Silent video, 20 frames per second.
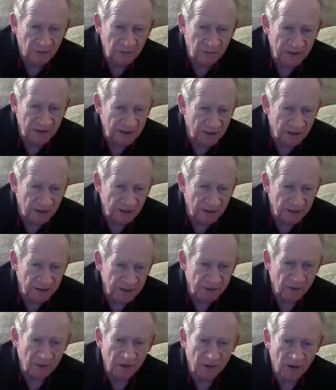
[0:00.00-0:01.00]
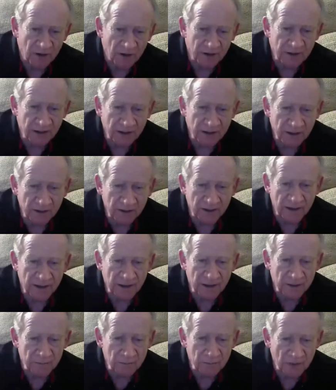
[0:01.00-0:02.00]
because you're an
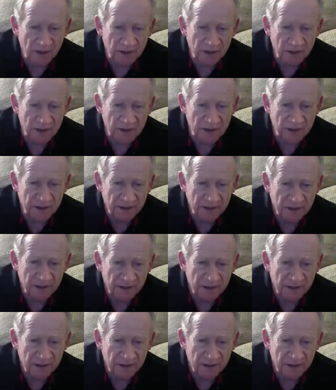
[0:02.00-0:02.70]
articulated monkey.